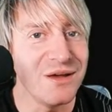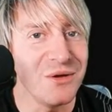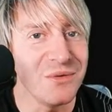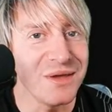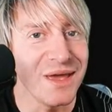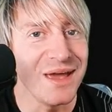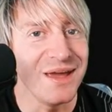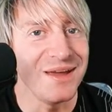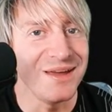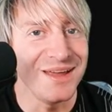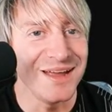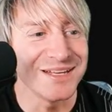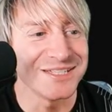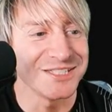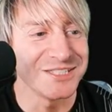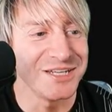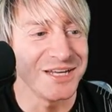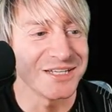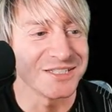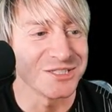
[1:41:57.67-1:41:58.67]
Okay.
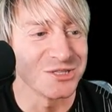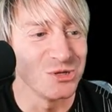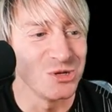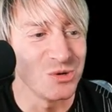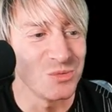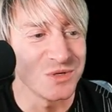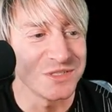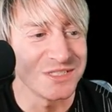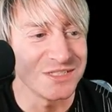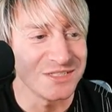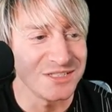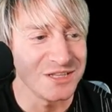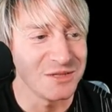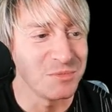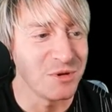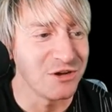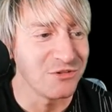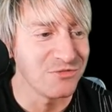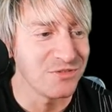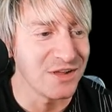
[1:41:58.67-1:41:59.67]
Yes, yes. Luna wants to see the
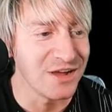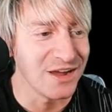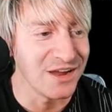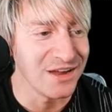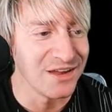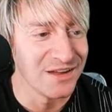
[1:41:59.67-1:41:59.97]
butterfly.